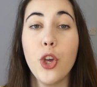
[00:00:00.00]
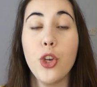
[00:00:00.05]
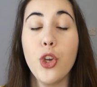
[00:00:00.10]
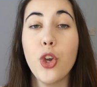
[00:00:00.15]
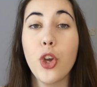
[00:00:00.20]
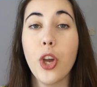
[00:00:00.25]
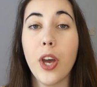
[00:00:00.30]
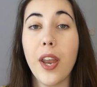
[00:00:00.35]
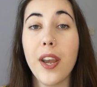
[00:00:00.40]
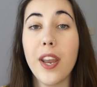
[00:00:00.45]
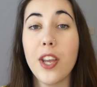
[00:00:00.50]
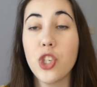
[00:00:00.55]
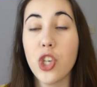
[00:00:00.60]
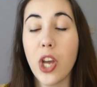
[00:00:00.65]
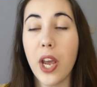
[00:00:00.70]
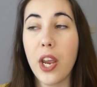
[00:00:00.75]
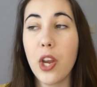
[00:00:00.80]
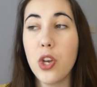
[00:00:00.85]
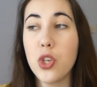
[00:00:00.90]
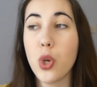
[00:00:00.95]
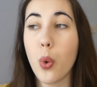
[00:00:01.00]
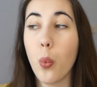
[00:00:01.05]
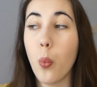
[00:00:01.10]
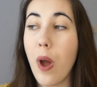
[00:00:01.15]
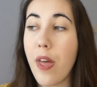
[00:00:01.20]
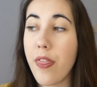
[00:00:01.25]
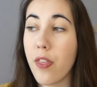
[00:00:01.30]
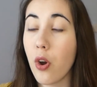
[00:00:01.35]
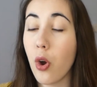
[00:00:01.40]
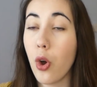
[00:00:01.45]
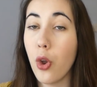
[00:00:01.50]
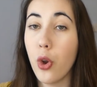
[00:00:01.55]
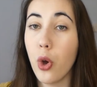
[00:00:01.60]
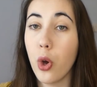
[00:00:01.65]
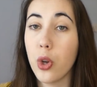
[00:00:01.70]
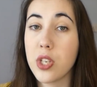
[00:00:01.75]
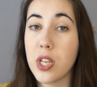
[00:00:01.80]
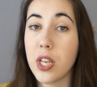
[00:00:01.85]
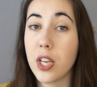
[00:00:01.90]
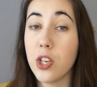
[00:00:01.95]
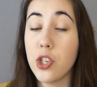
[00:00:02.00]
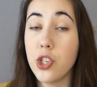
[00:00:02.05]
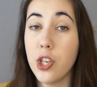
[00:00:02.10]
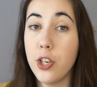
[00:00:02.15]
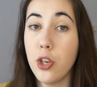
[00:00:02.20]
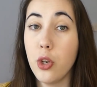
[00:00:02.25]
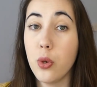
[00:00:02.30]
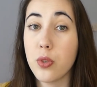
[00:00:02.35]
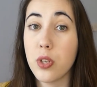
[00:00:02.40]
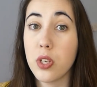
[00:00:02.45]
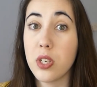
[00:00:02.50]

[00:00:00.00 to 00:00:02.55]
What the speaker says: you can change whether or not it continues